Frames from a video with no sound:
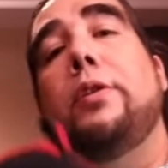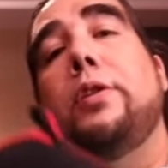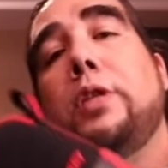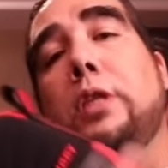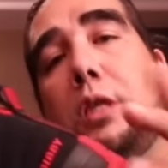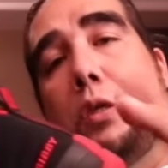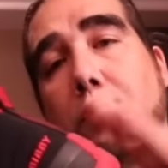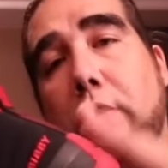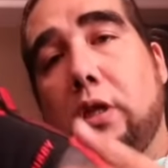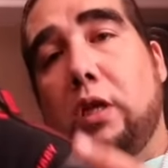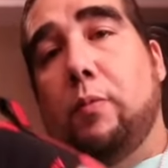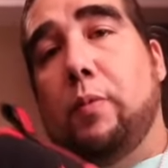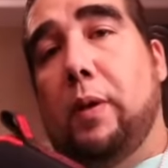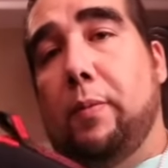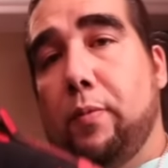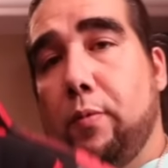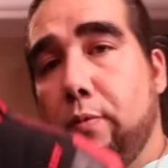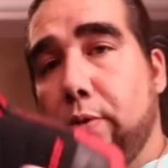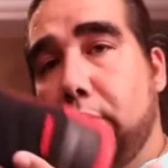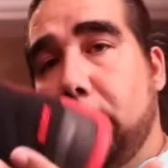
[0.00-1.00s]
Two other
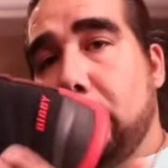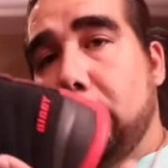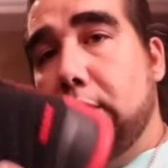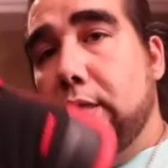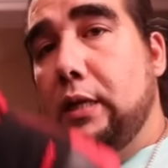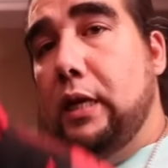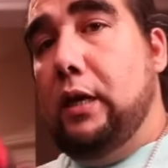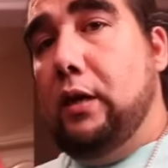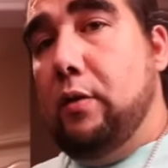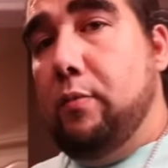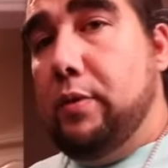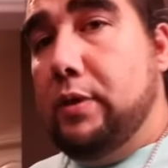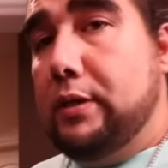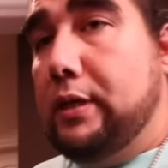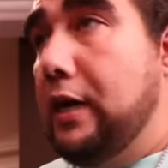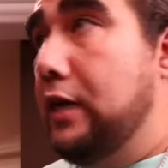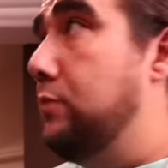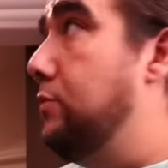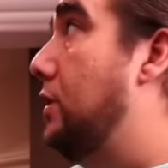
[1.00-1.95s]
people with this sneaker beside